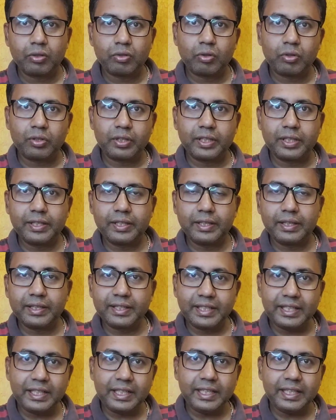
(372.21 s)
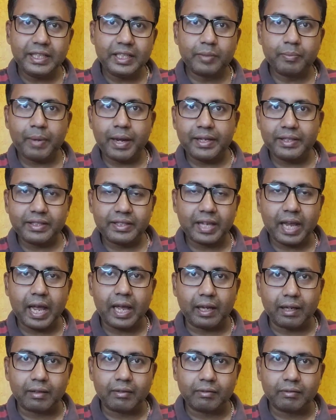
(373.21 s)
So D is my
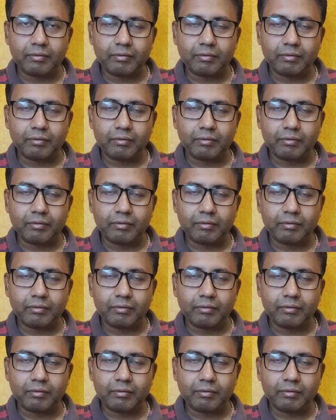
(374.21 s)
Sa